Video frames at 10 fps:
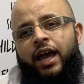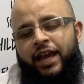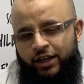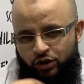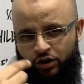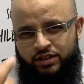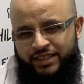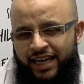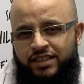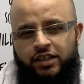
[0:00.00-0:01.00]
in your
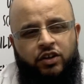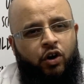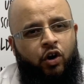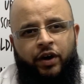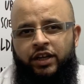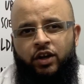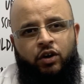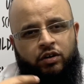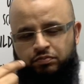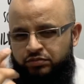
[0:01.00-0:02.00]
center or in
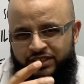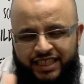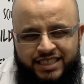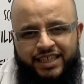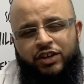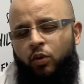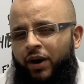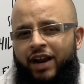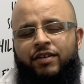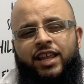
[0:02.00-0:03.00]
your city or
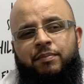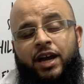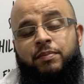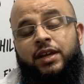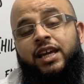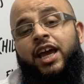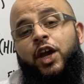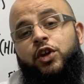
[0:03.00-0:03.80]
whatever that might be,